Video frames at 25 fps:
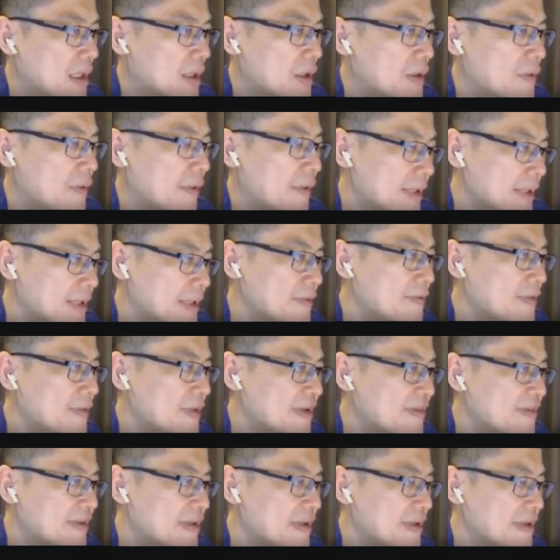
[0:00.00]
credit
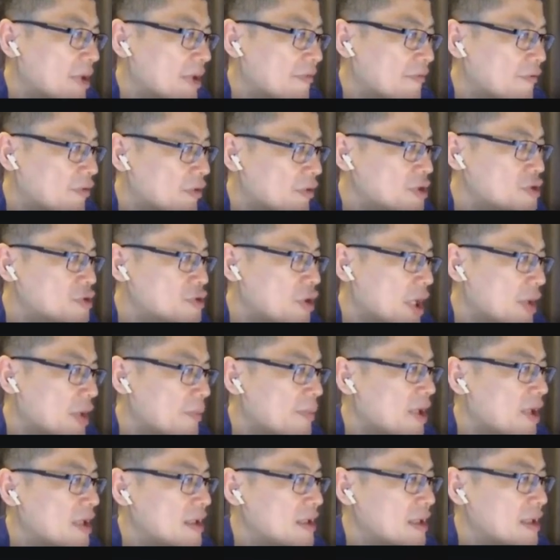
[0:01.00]
risk. But for a
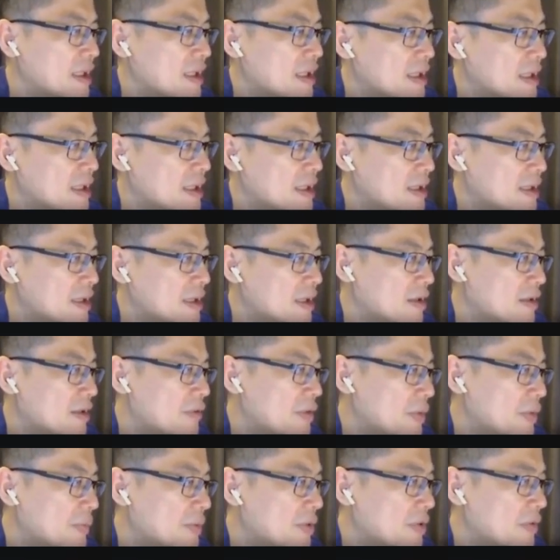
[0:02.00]
tri-party
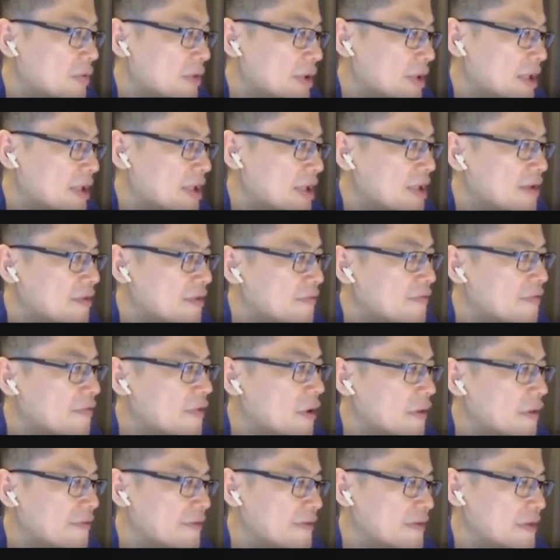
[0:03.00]
repo, it
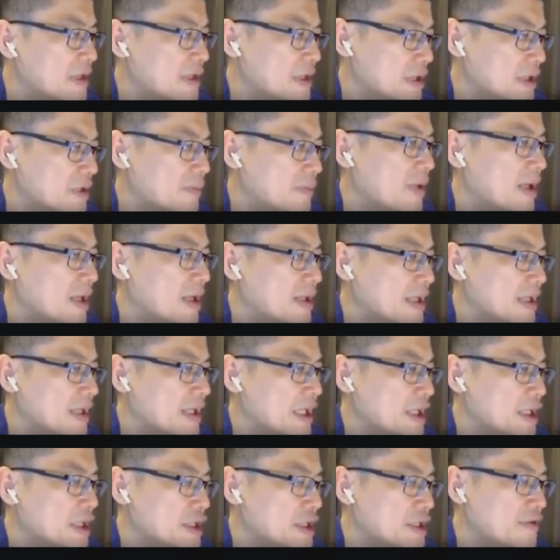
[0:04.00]
involves a third-party
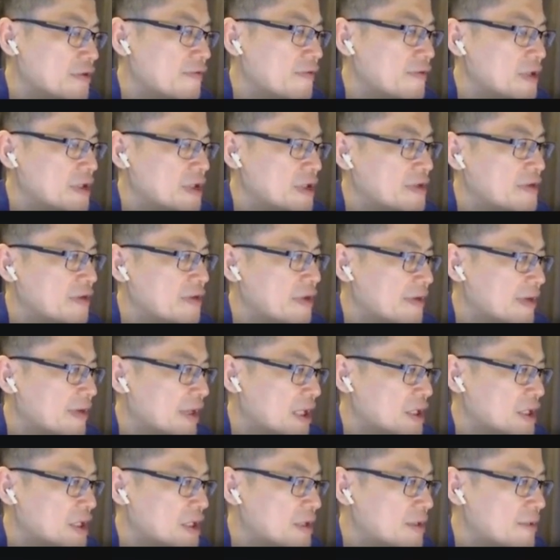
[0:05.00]
agent for the
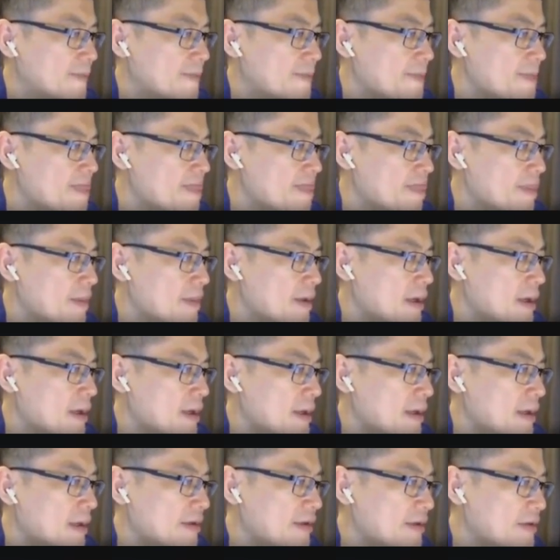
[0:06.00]
transaction.
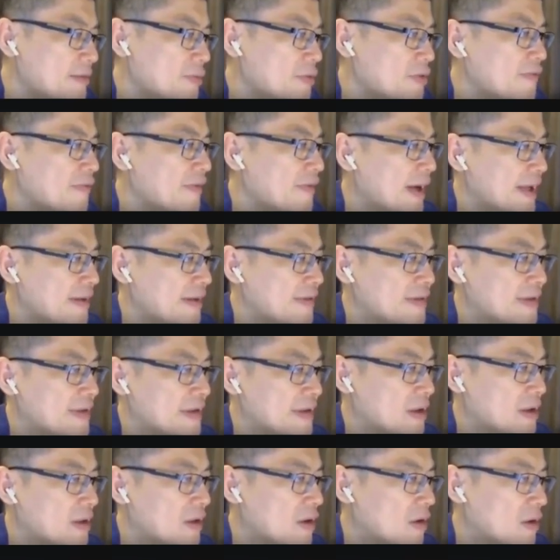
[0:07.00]
This provides
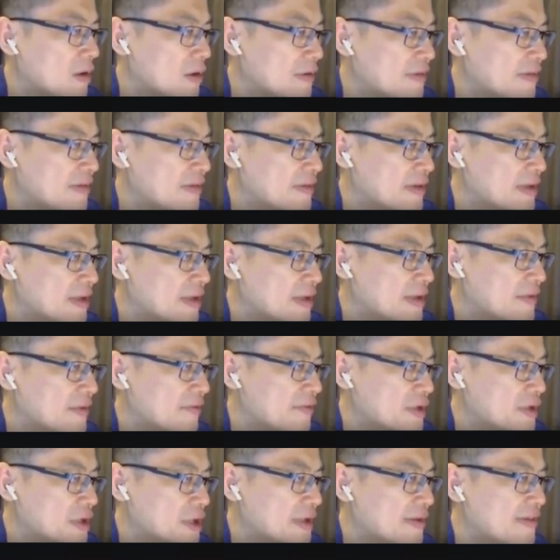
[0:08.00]
cost
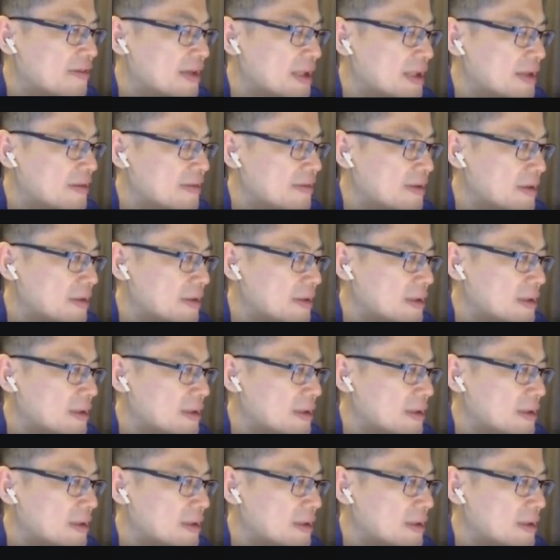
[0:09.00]
efficiencies